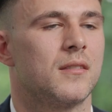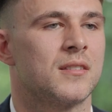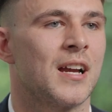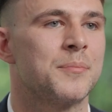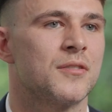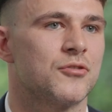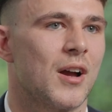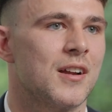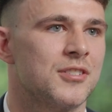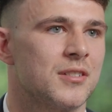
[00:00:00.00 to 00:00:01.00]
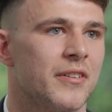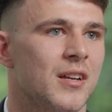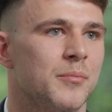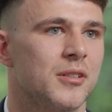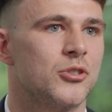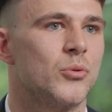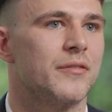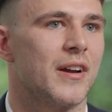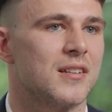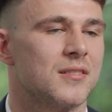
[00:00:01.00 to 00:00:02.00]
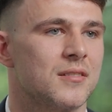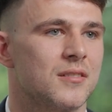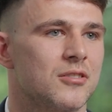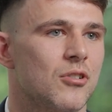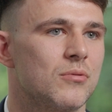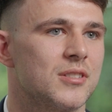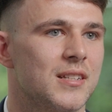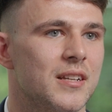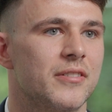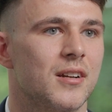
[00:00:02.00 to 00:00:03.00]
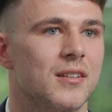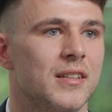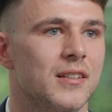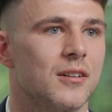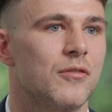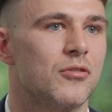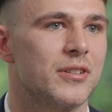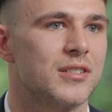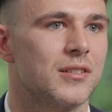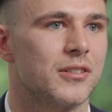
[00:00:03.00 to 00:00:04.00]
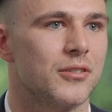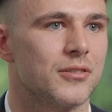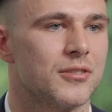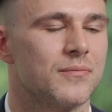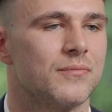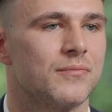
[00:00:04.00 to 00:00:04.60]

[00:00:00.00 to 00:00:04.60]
The types of strategies available to investors has grown significantly over recent years.